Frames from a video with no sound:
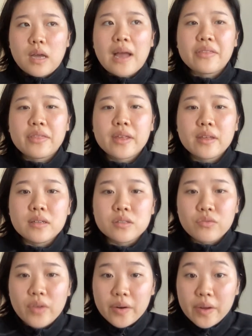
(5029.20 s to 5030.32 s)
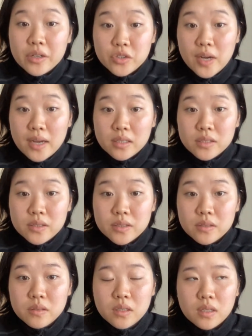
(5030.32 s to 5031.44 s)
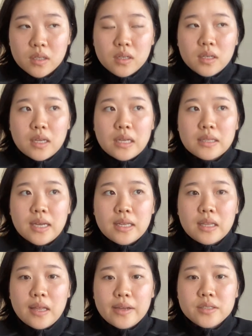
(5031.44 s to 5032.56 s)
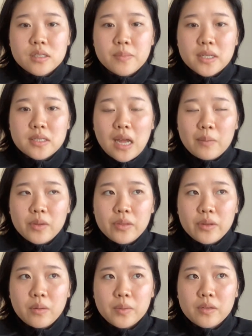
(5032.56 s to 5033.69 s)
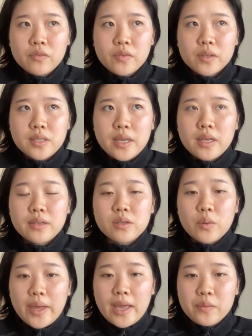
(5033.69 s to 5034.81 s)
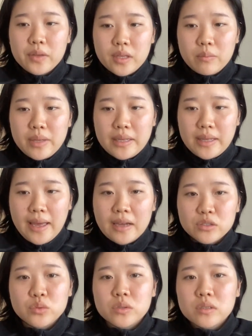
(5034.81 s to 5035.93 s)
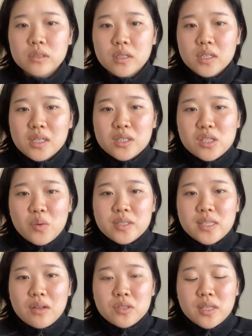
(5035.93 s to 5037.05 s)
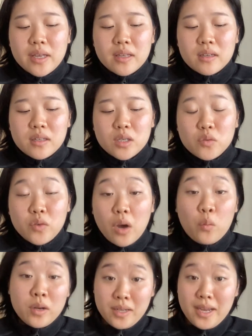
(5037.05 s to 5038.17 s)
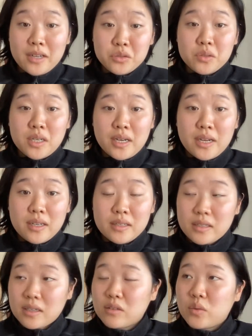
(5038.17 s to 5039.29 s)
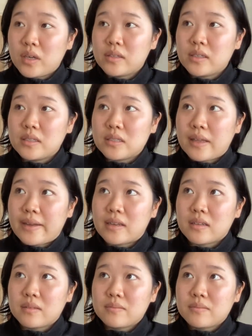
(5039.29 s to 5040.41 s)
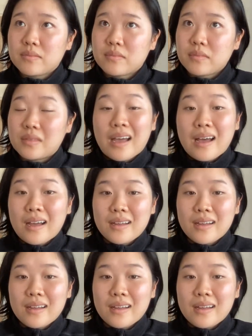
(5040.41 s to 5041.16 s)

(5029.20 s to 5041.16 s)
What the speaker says: I think he's very attracted to you and that he likes to spend time with you, but it feels like he's okay with it being casual. So it sounds like you got one casual guy and the other one is like, nah,